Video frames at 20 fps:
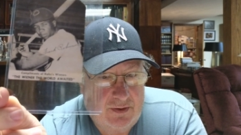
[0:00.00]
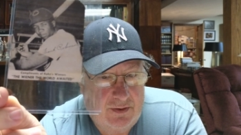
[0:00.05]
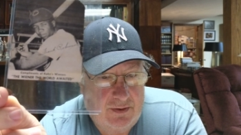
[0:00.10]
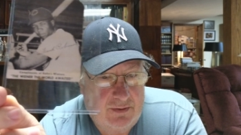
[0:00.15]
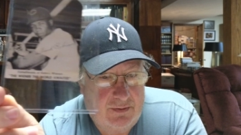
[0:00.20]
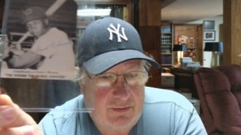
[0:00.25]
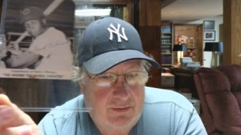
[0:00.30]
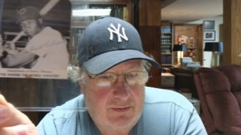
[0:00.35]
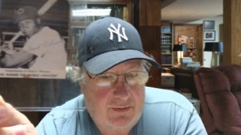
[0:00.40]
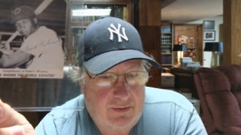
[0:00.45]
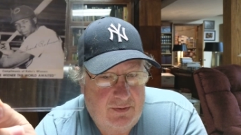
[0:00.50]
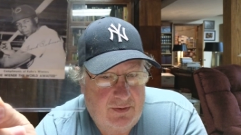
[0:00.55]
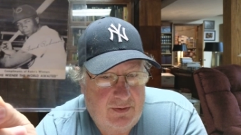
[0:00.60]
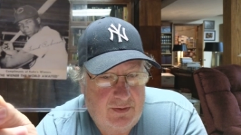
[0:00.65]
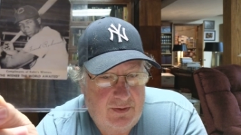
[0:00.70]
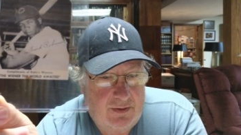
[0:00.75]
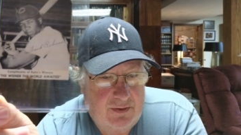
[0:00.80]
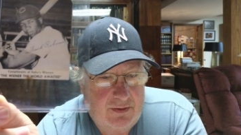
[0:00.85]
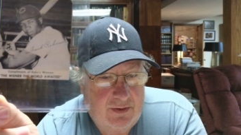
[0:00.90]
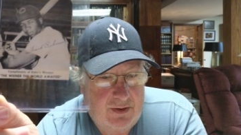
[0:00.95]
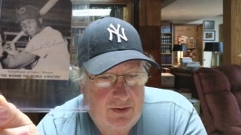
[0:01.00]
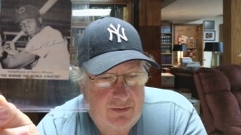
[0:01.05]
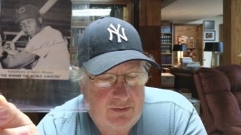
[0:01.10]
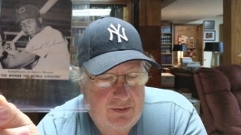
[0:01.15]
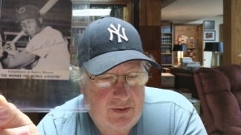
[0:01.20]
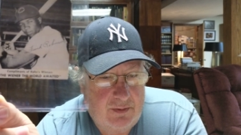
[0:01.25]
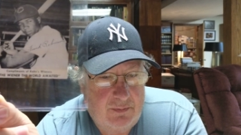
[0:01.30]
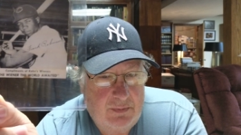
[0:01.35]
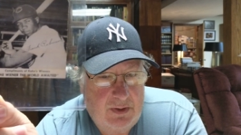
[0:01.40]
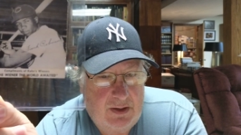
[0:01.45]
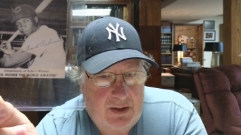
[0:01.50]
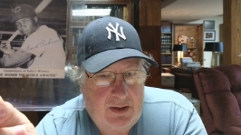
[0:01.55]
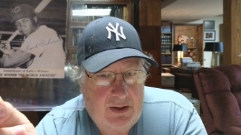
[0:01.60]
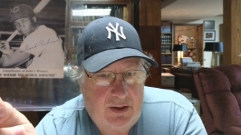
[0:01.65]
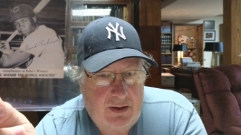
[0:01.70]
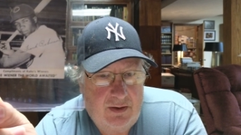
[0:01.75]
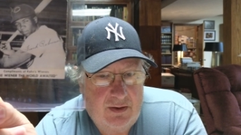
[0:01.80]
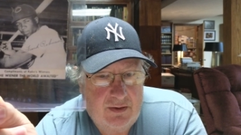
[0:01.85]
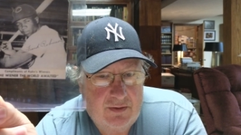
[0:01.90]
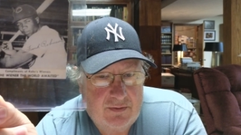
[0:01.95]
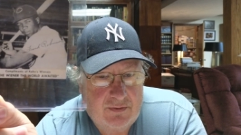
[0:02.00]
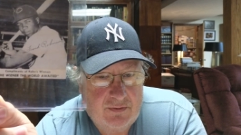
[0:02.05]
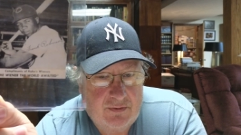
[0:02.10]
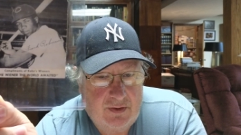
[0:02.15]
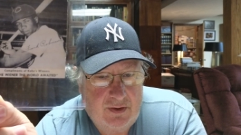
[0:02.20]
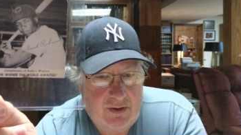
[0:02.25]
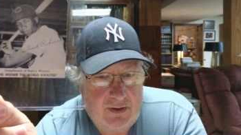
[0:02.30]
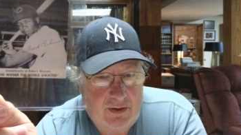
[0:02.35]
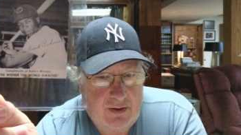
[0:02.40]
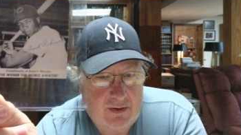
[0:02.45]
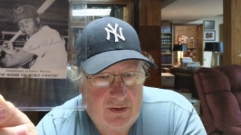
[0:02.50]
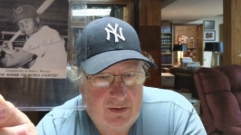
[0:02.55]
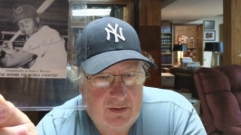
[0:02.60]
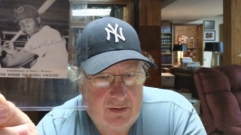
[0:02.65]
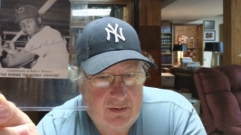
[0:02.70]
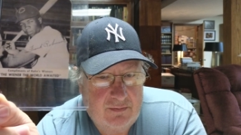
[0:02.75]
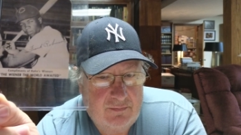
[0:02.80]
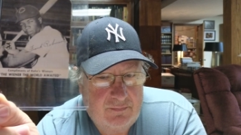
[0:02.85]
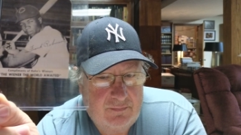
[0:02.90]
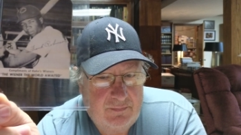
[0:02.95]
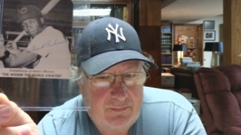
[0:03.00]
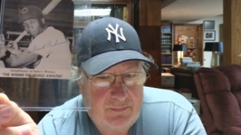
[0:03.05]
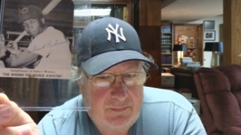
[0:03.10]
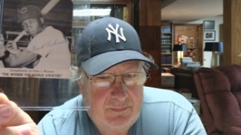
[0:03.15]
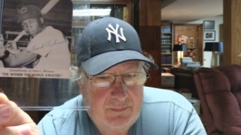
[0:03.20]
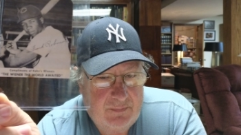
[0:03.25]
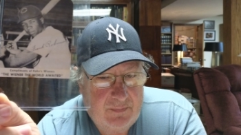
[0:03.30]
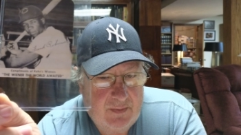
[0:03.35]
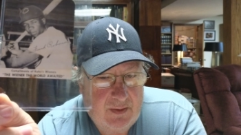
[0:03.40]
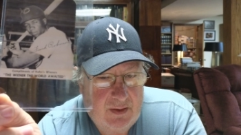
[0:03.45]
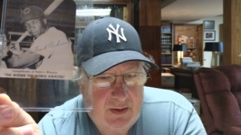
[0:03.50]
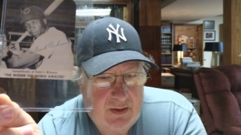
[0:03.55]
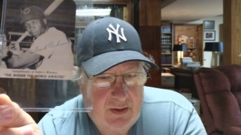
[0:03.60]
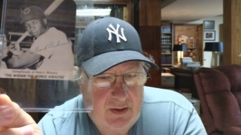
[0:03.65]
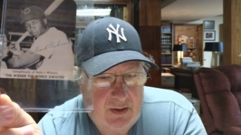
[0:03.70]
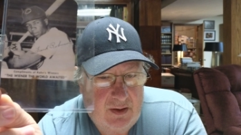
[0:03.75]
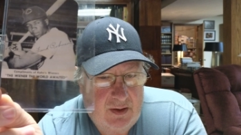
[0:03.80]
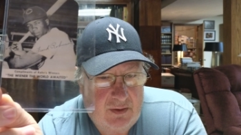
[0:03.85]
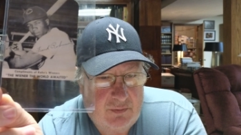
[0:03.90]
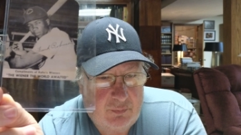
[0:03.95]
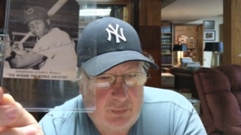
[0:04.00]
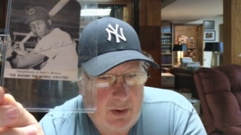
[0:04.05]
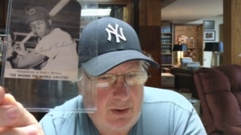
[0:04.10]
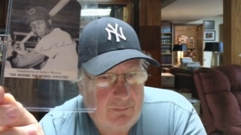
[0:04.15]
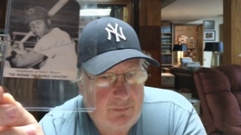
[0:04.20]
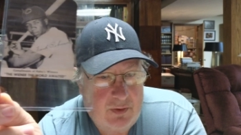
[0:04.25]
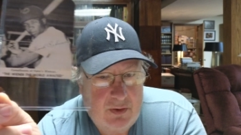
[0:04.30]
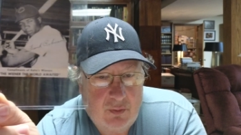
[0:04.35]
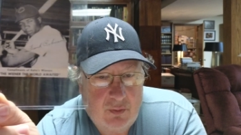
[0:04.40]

probably the worst trade that any team ever made. And